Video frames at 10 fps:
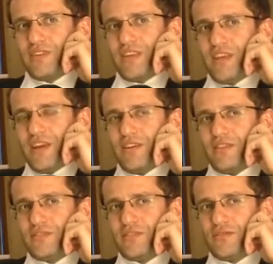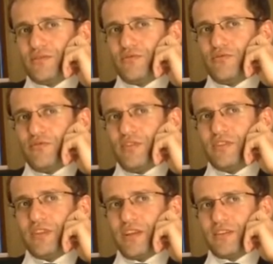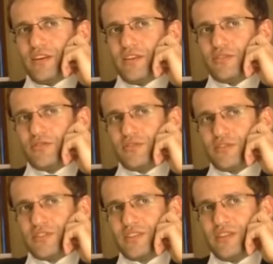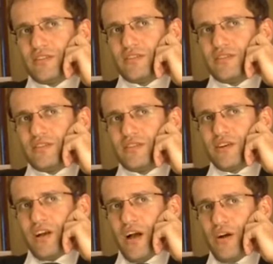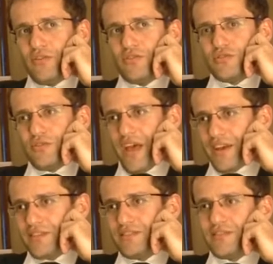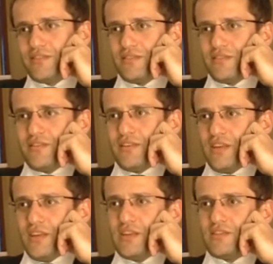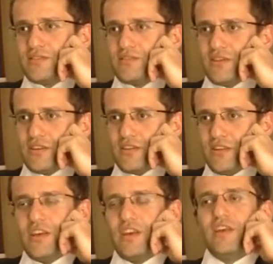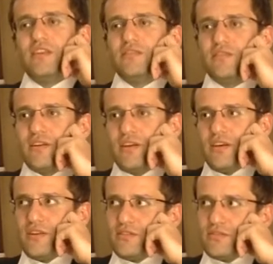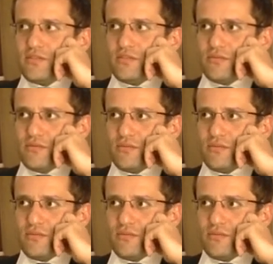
getting to feel that, getting to understand how you should act is the key to,